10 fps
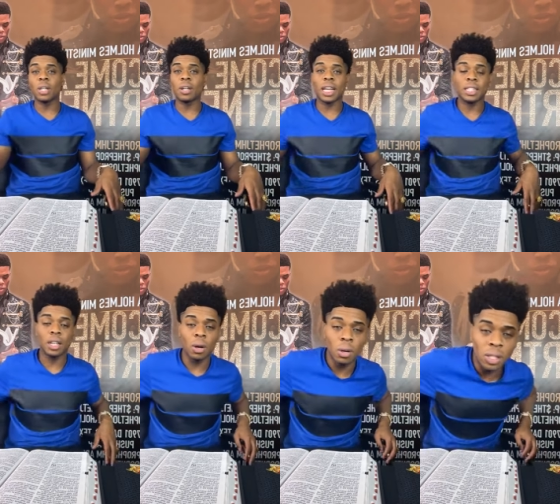We know that's
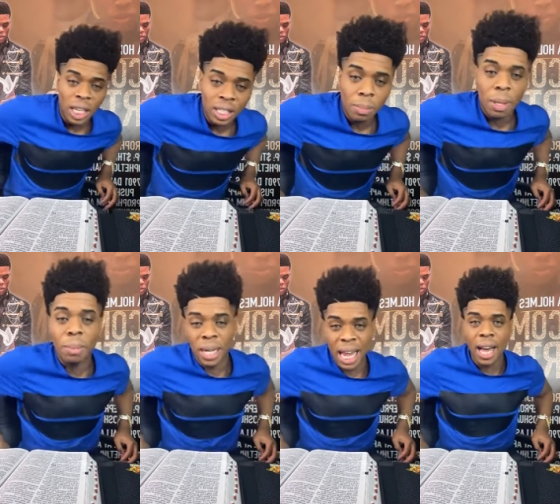in the Old
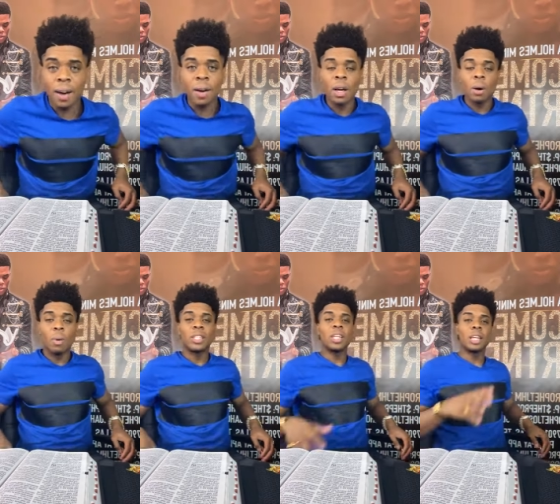Testament, but now
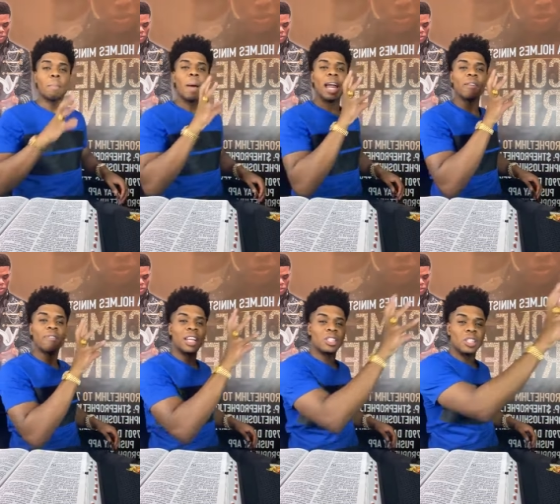we see the
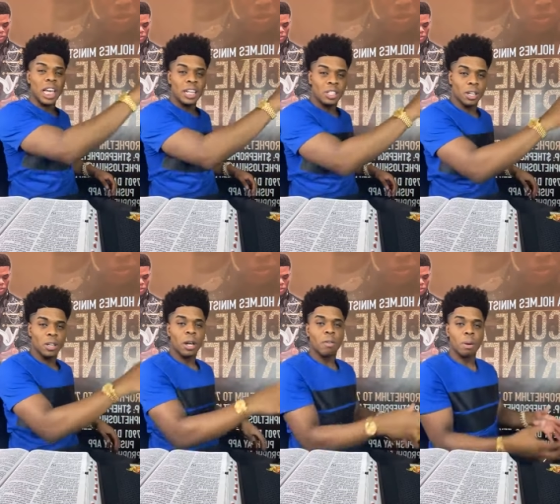manifestation.